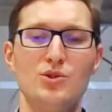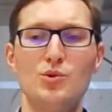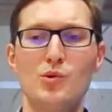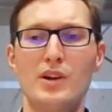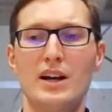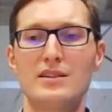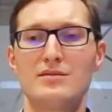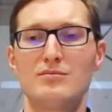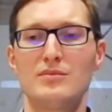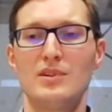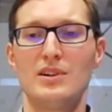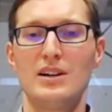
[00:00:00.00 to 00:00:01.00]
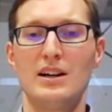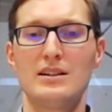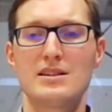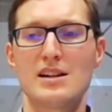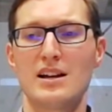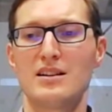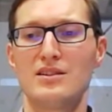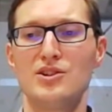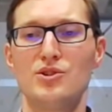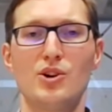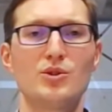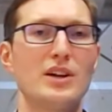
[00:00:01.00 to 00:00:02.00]
you do that, and suddenly
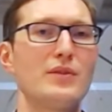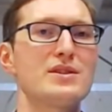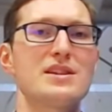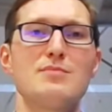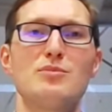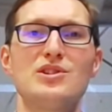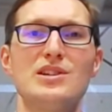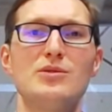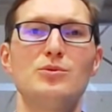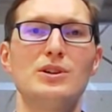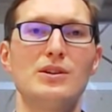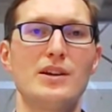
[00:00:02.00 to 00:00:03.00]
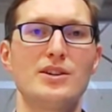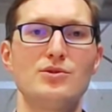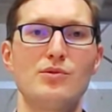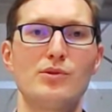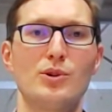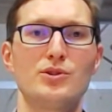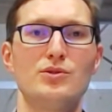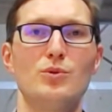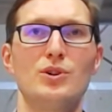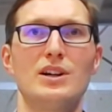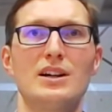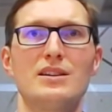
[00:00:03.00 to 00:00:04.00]
you don't get the same material that you thought you would